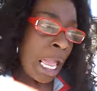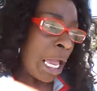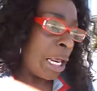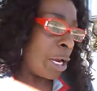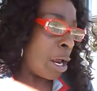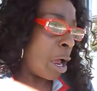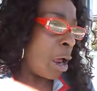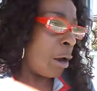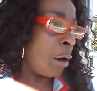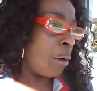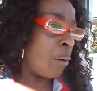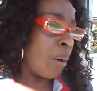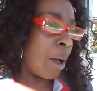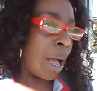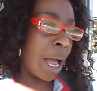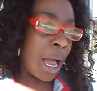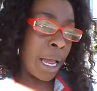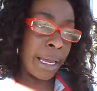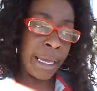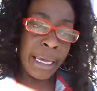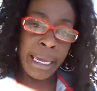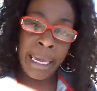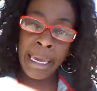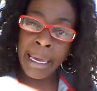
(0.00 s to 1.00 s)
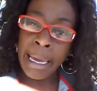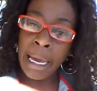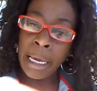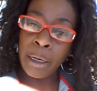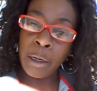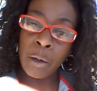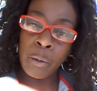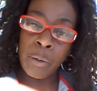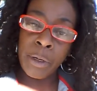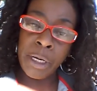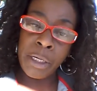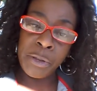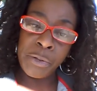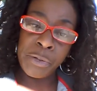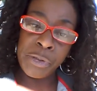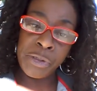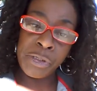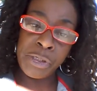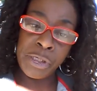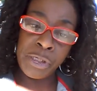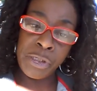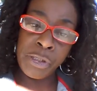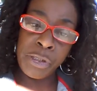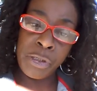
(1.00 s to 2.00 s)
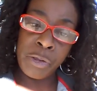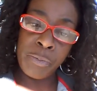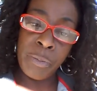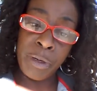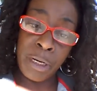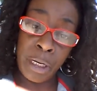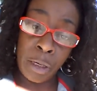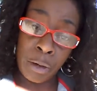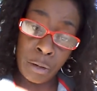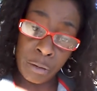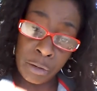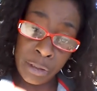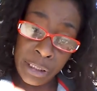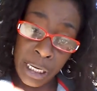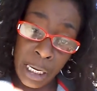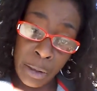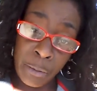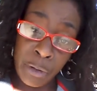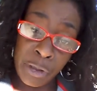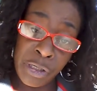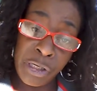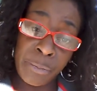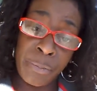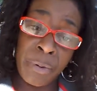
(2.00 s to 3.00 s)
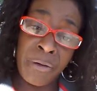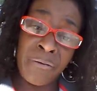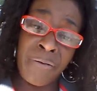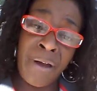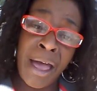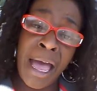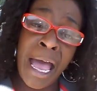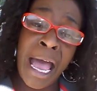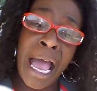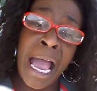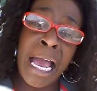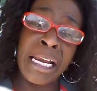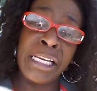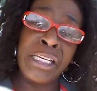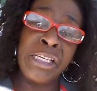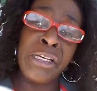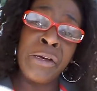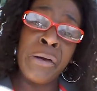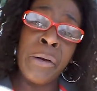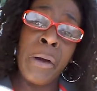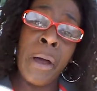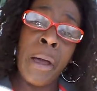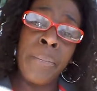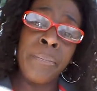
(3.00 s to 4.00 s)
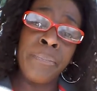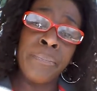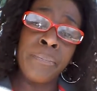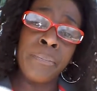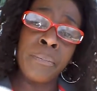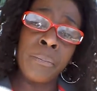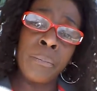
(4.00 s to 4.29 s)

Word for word: And all the while, he ain't got no interest in you, but he gonna take what you provide to him.